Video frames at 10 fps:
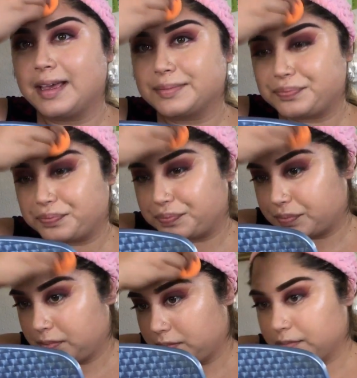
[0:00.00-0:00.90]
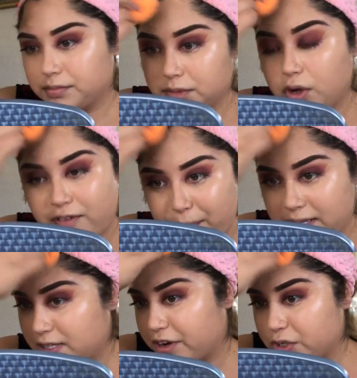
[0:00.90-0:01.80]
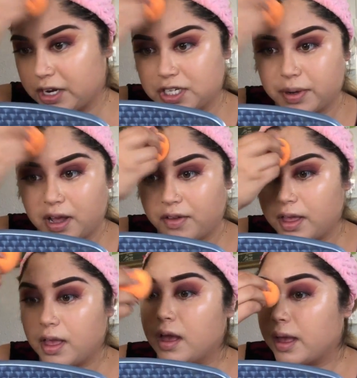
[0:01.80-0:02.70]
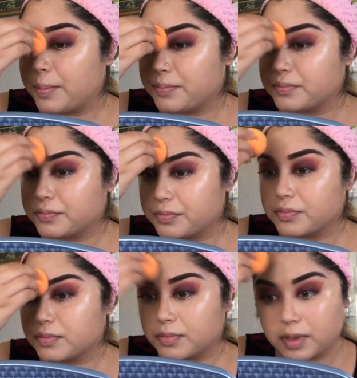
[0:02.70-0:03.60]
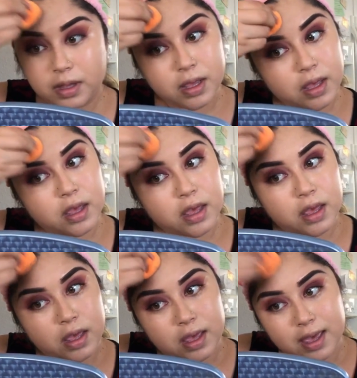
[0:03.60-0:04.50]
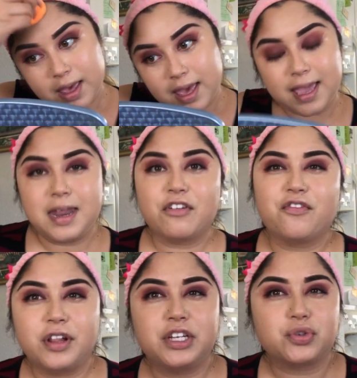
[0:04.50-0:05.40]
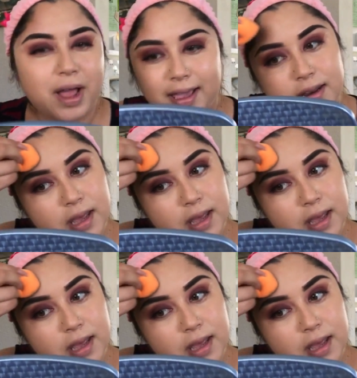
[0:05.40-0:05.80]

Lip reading: foundation. I don't think it ever claimed to be matte that I saw, but it definitely looked like